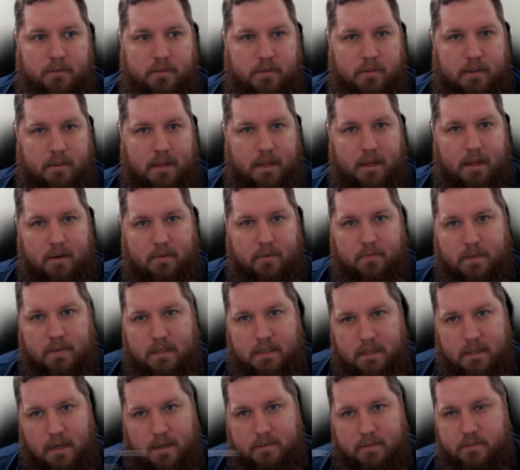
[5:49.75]
So they had a
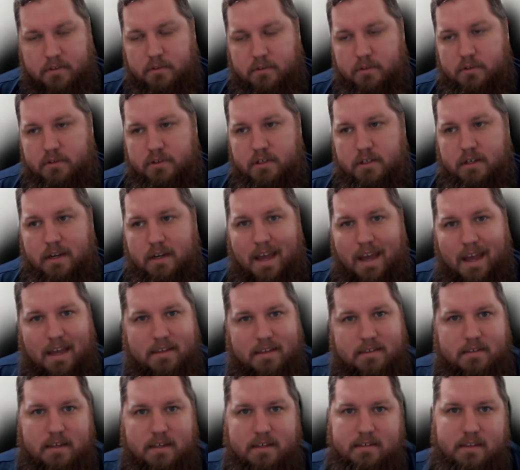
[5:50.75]
VDI solution
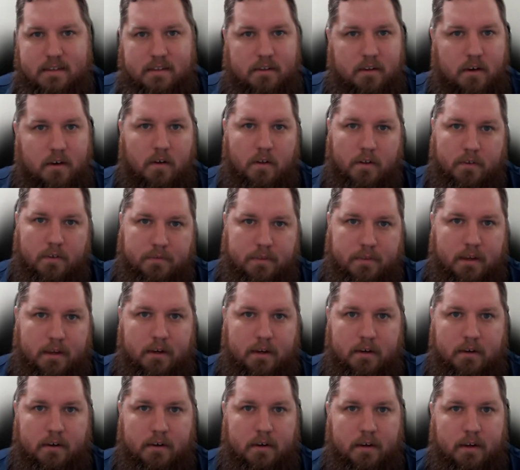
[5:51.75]
as they sent all of
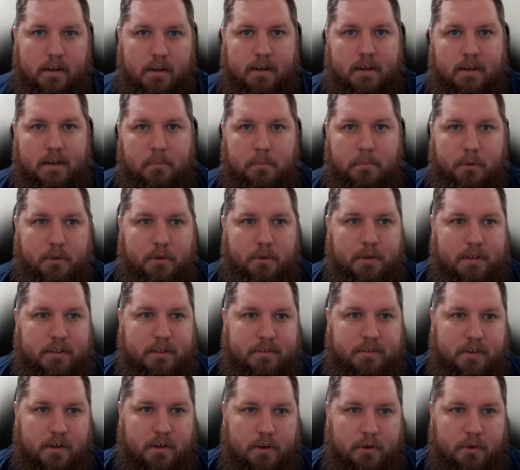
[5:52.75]
their
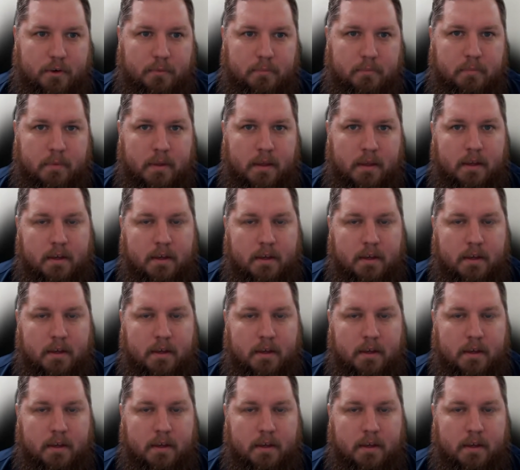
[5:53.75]
employees home.